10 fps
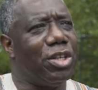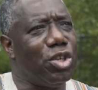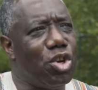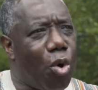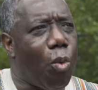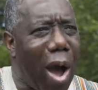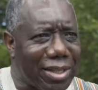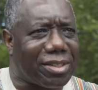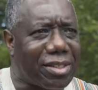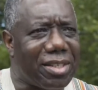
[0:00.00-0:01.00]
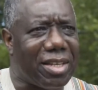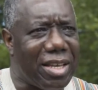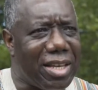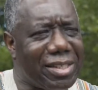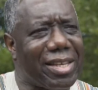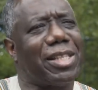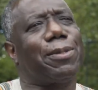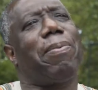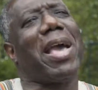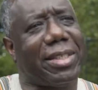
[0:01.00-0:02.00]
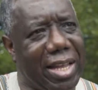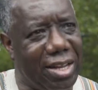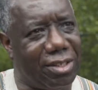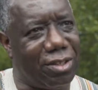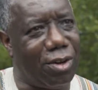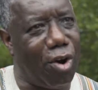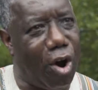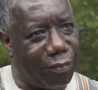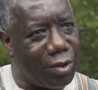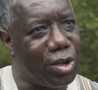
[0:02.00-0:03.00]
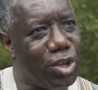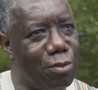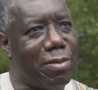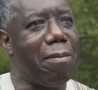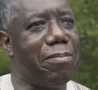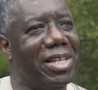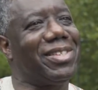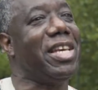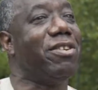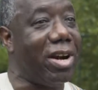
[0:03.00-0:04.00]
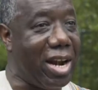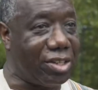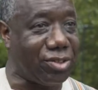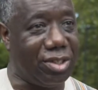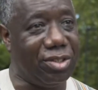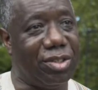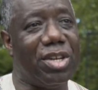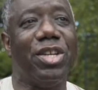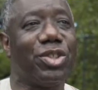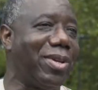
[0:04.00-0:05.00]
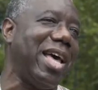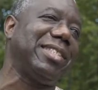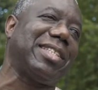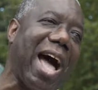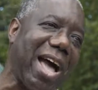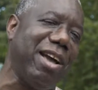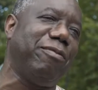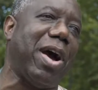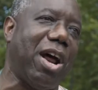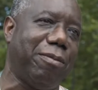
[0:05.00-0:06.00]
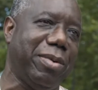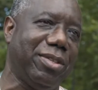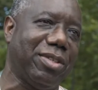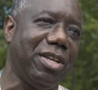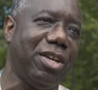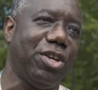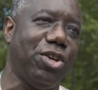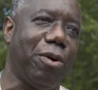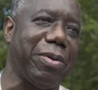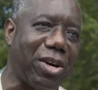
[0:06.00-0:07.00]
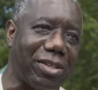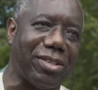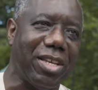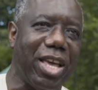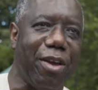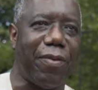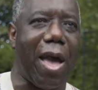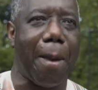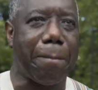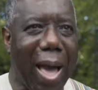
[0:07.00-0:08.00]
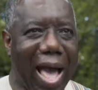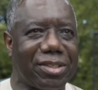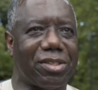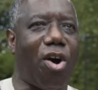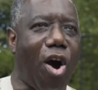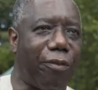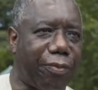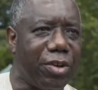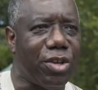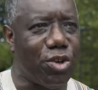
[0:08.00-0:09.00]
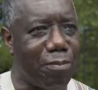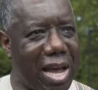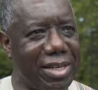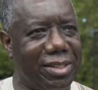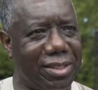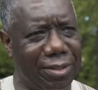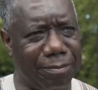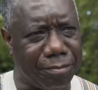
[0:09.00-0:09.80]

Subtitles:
what is expected of human beings in relation to the entire environment. Because if a part of humanity